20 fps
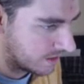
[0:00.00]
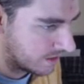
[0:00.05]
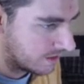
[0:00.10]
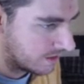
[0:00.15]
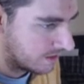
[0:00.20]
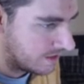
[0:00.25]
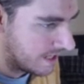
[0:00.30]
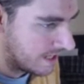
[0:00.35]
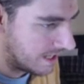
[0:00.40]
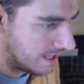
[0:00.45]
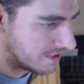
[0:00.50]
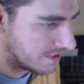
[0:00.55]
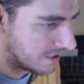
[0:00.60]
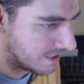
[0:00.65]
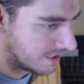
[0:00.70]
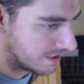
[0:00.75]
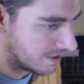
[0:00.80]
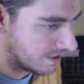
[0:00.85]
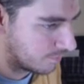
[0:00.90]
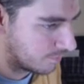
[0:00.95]

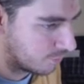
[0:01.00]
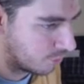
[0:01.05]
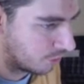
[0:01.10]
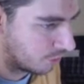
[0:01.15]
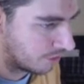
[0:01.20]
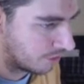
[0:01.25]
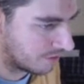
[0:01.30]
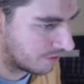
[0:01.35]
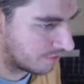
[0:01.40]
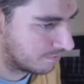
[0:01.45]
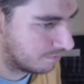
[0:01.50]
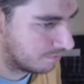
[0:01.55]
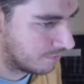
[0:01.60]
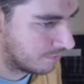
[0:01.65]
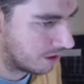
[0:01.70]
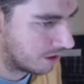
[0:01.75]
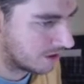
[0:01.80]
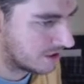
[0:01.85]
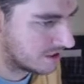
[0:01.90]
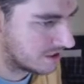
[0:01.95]
Niantic product
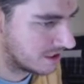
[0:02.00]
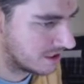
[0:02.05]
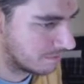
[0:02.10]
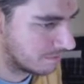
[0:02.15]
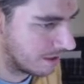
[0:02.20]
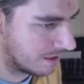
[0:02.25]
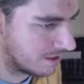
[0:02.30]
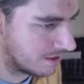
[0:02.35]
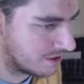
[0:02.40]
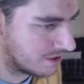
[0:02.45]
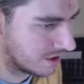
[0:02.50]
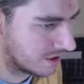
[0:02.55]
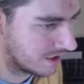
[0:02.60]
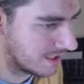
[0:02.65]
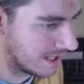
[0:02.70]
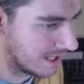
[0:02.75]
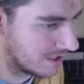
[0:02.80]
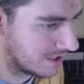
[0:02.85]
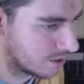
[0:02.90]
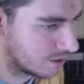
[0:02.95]
marketing manager
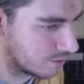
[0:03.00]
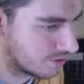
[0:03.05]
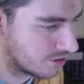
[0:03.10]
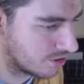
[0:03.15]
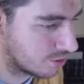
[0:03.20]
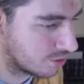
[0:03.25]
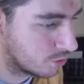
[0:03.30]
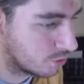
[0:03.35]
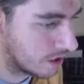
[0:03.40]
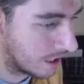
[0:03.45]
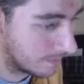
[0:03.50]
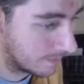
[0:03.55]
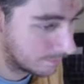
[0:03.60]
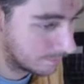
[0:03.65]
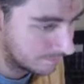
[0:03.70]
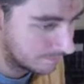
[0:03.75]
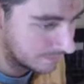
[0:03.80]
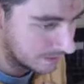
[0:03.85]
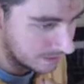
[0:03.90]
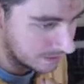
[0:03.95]
Kento Suga
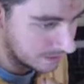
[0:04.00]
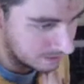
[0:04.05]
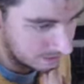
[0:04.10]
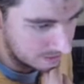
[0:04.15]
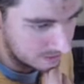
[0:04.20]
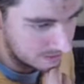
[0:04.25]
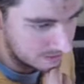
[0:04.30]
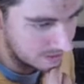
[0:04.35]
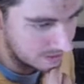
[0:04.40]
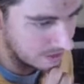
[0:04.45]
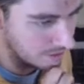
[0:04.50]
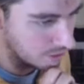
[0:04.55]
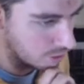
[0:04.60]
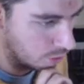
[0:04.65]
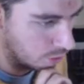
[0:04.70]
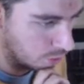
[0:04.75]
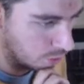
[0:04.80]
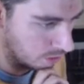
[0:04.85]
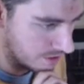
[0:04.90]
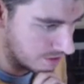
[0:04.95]
said the
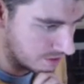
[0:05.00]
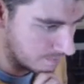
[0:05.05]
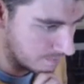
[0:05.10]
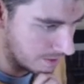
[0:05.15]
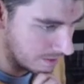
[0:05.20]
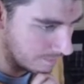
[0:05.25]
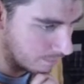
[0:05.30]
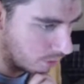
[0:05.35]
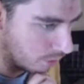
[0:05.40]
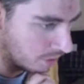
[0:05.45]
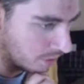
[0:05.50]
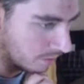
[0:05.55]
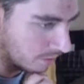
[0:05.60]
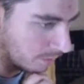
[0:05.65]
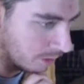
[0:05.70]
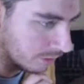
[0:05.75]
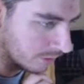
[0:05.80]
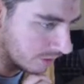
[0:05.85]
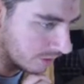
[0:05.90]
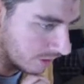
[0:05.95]
goal is to make
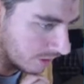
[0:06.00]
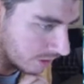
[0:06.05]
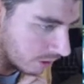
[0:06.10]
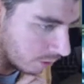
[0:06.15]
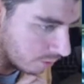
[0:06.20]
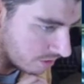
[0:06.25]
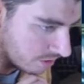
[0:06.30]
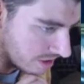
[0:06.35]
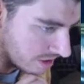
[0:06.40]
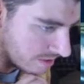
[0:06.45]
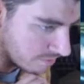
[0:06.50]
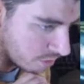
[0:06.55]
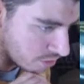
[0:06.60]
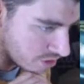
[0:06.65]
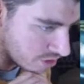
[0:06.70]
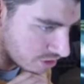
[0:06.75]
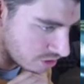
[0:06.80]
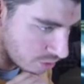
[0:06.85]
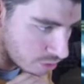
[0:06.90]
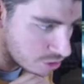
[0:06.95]
Pokemon Go the most
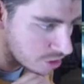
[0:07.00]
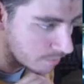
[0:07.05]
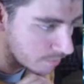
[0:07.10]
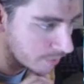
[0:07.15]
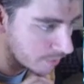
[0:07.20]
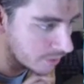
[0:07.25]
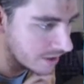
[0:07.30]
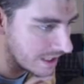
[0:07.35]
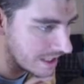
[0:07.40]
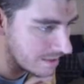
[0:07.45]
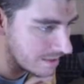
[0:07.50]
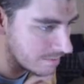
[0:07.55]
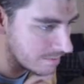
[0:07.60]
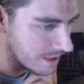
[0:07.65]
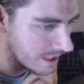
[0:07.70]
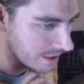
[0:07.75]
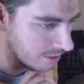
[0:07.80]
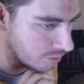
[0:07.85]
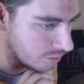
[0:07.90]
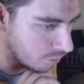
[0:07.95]
sociable game
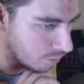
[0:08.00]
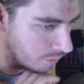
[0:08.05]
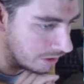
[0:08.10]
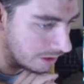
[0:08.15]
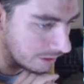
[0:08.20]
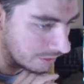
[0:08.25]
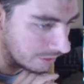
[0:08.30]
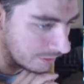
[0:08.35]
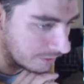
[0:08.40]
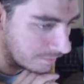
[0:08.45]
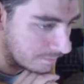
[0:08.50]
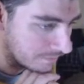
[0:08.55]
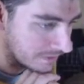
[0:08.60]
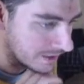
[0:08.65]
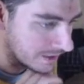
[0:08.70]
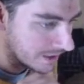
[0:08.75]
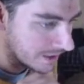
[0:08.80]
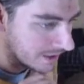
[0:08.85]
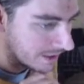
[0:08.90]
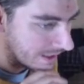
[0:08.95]
in the world
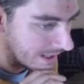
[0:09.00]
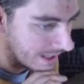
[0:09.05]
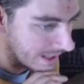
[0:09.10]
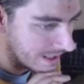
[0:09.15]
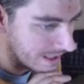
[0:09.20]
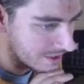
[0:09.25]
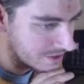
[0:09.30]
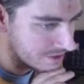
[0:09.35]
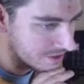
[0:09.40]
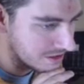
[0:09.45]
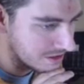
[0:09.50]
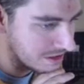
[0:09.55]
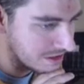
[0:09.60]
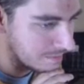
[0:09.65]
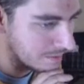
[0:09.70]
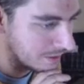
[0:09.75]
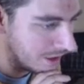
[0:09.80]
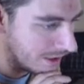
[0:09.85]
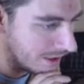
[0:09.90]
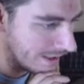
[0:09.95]
and to keep
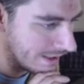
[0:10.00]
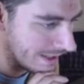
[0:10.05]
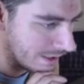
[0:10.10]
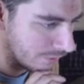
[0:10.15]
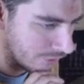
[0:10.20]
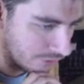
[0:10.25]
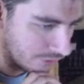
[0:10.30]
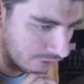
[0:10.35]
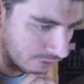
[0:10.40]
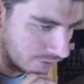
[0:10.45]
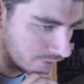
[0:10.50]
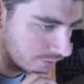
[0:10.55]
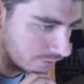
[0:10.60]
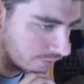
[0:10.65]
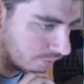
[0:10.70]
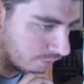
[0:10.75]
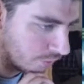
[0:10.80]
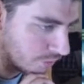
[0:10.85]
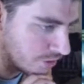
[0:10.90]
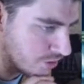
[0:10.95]
an eye out
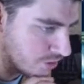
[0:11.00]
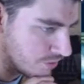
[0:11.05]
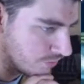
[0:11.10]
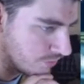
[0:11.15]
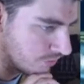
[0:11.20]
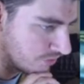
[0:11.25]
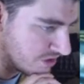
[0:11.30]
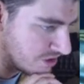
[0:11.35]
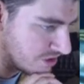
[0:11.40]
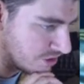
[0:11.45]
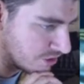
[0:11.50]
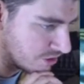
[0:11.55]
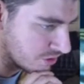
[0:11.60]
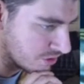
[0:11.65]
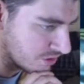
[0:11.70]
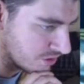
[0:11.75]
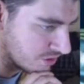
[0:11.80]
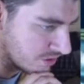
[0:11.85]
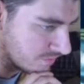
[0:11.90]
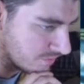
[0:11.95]
for new
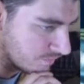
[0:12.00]
features.